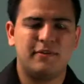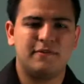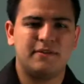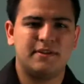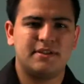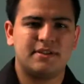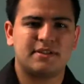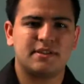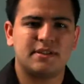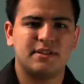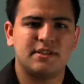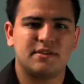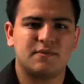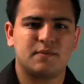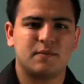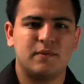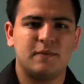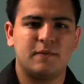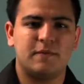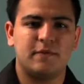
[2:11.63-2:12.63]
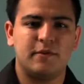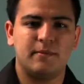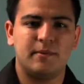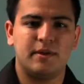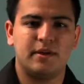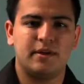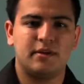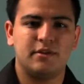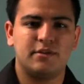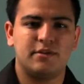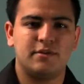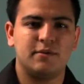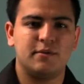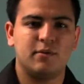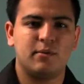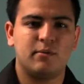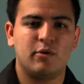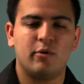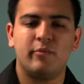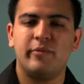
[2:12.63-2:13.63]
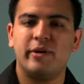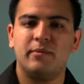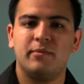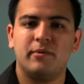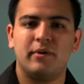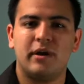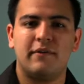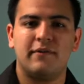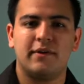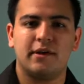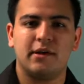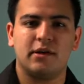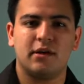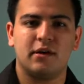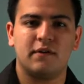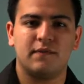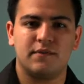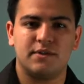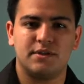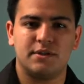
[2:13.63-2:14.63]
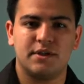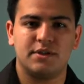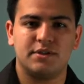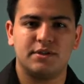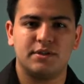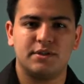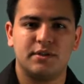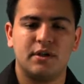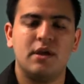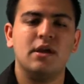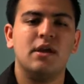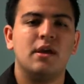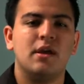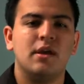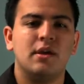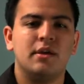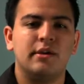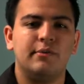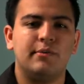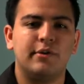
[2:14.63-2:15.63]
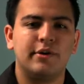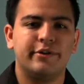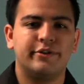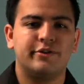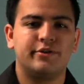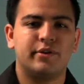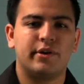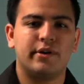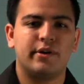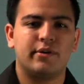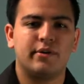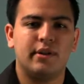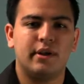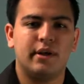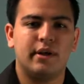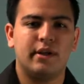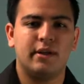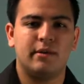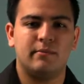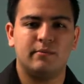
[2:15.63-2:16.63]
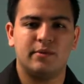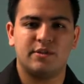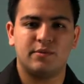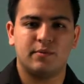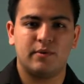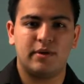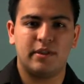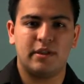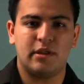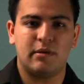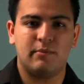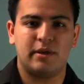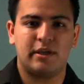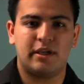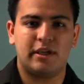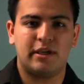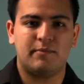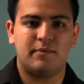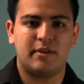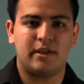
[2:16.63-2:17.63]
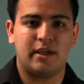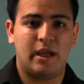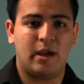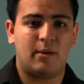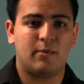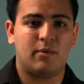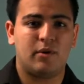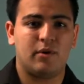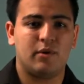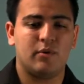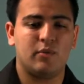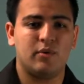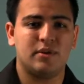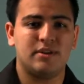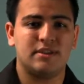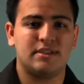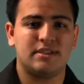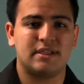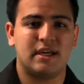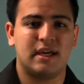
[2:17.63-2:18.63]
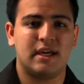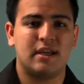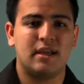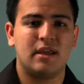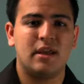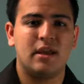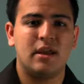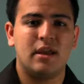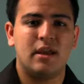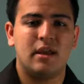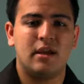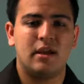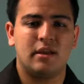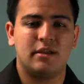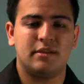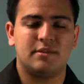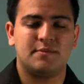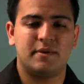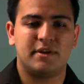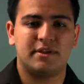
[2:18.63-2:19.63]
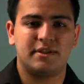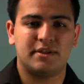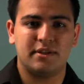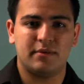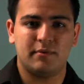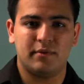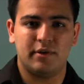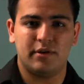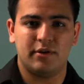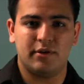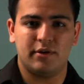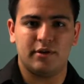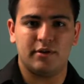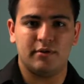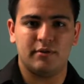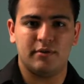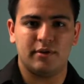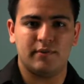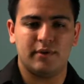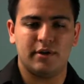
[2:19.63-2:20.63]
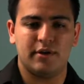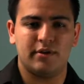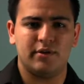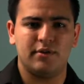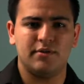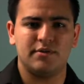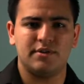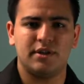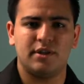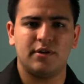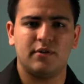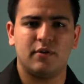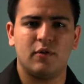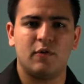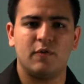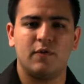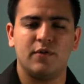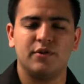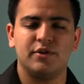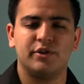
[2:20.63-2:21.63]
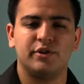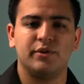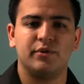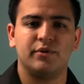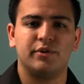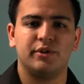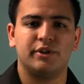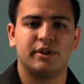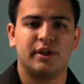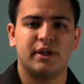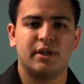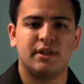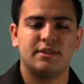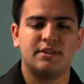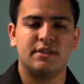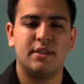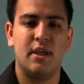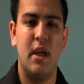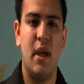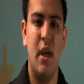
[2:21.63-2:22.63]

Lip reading: of this is when filming two or more people having a conversation. You want to draw your line in between them and keep the camera on one side, and especially when you're using your over-the-shoulder shots.